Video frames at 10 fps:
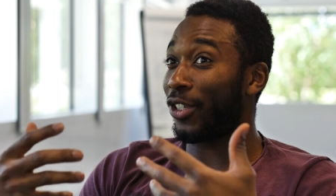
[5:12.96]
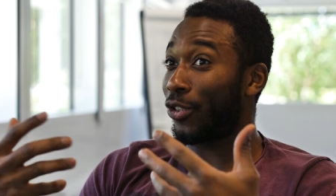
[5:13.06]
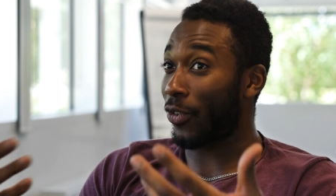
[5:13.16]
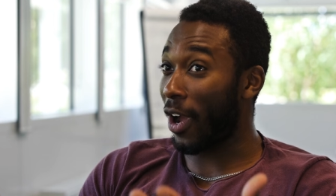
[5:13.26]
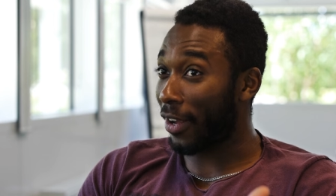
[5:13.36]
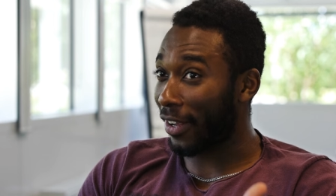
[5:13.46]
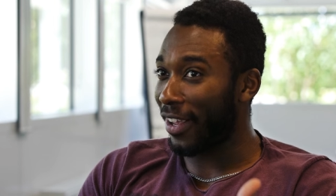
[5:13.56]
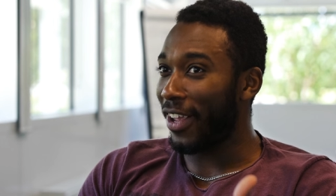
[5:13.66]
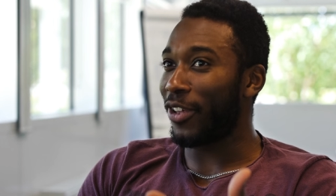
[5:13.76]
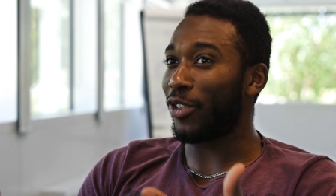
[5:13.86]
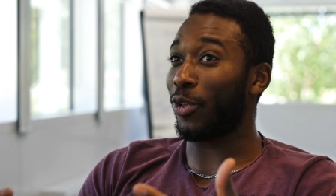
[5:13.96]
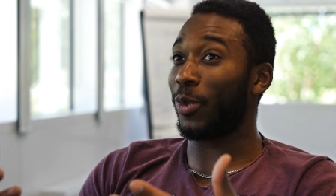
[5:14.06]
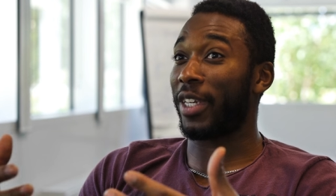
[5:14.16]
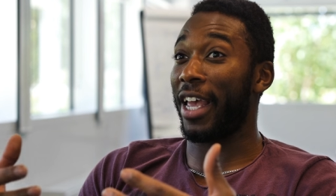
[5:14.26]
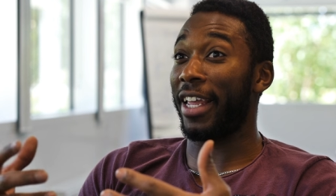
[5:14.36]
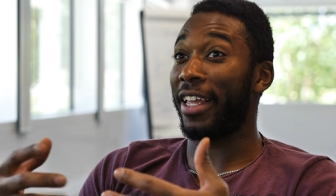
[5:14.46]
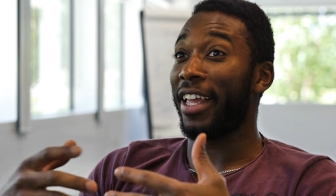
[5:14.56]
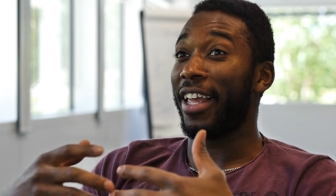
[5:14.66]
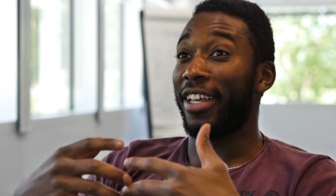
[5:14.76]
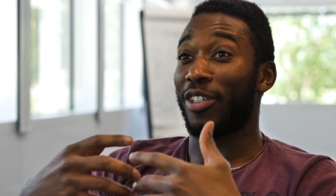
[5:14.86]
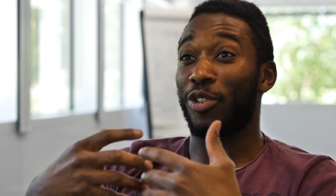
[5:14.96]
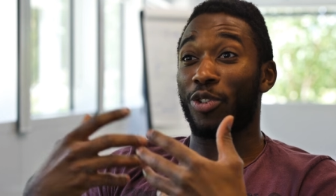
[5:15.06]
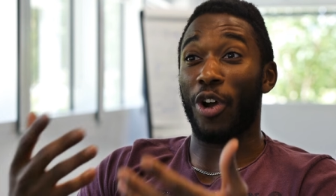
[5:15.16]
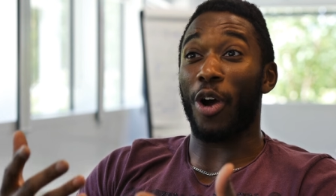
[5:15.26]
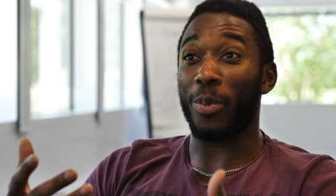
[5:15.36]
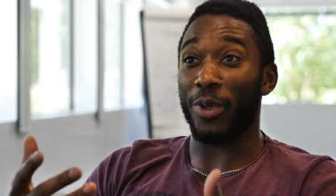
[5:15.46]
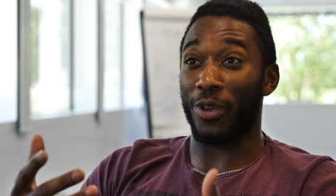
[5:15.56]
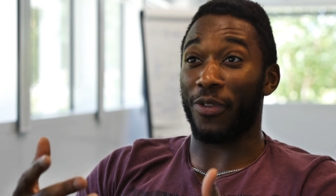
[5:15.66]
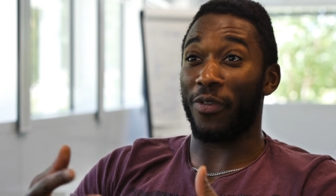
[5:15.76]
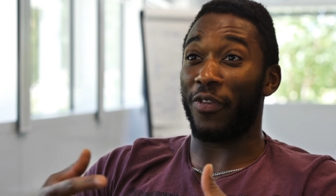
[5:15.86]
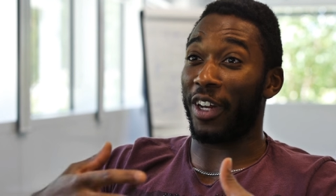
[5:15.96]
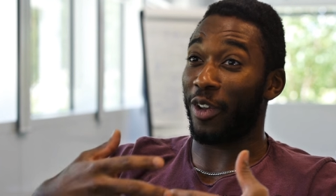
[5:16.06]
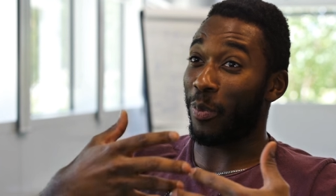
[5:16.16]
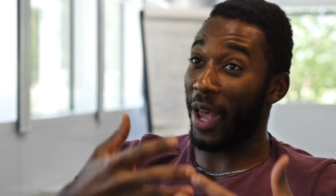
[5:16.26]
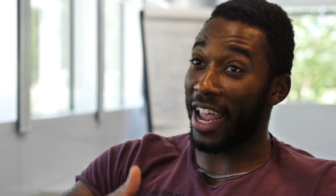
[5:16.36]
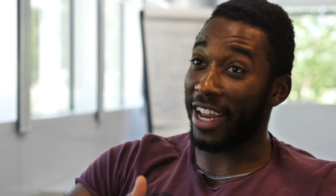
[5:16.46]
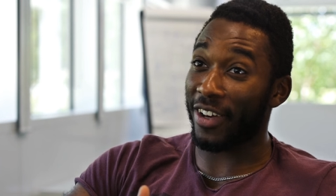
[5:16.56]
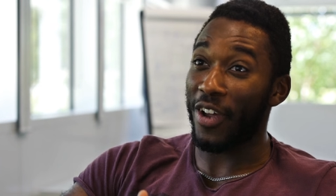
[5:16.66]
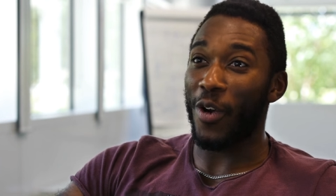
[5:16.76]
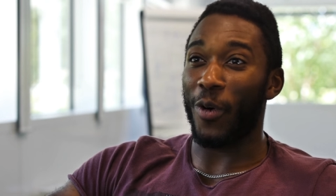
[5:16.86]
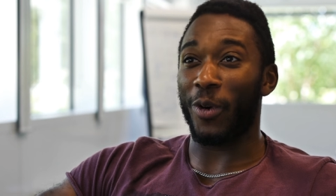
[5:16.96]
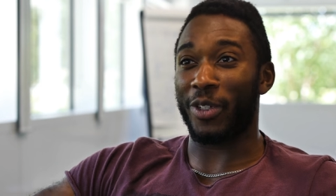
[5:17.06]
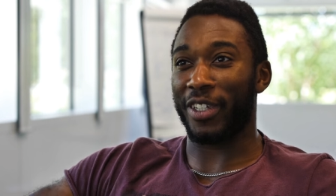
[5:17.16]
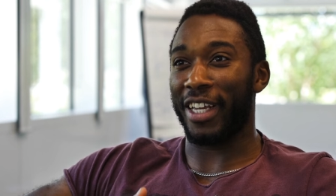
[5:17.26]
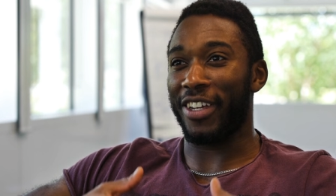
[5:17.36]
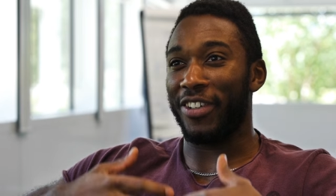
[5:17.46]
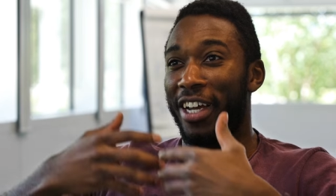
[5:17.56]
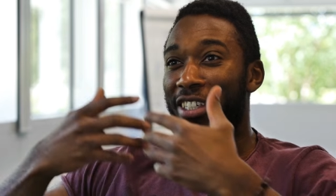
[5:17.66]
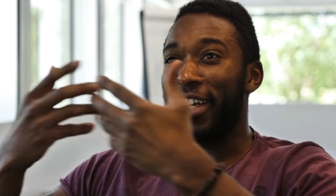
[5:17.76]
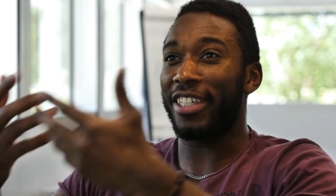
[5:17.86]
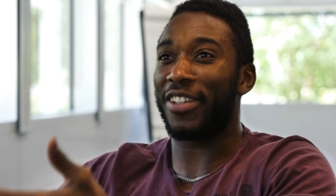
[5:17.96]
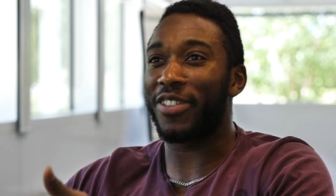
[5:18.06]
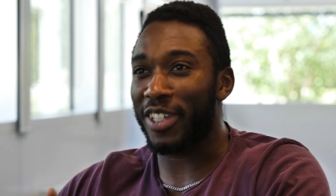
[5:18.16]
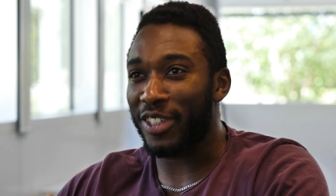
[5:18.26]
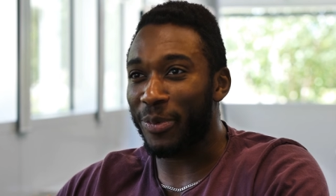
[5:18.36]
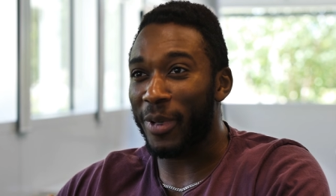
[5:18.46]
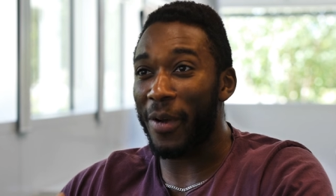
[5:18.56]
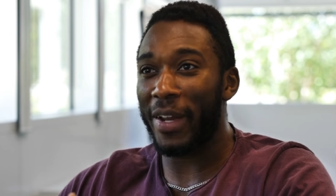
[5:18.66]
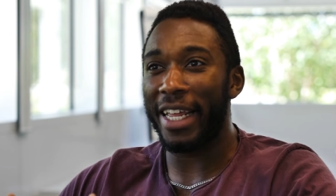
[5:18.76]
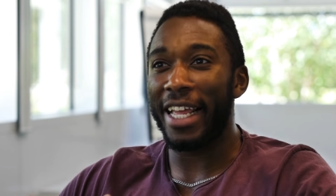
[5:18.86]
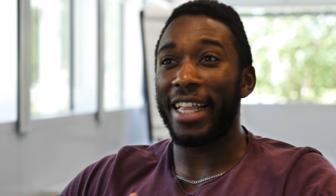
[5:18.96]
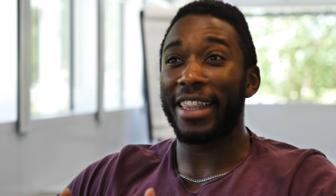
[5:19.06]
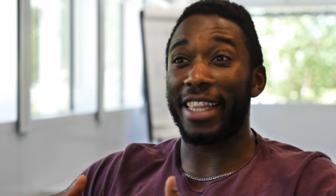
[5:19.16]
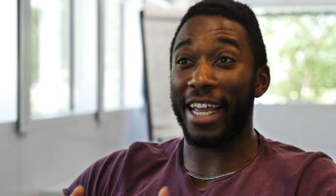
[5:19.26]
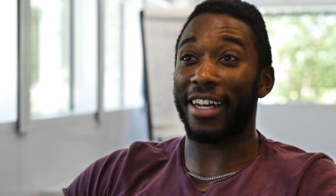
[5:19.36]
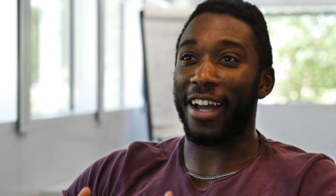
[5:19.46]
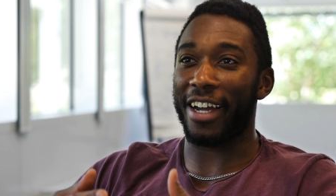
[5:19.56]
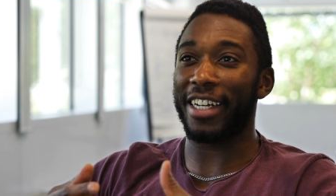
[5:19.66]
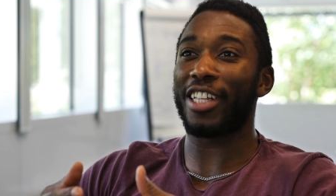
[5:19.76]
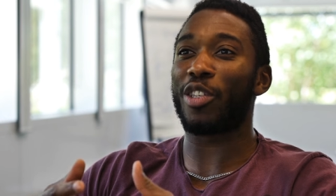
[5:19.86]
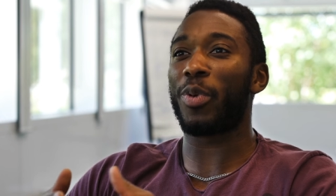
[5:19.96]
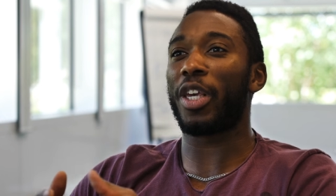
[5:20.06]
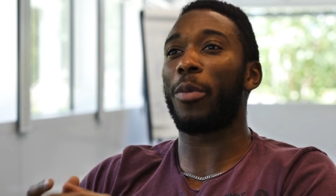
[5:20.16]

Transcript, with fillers: a drug to say stop you from feeling pain or to get your digestive system going, then I need to be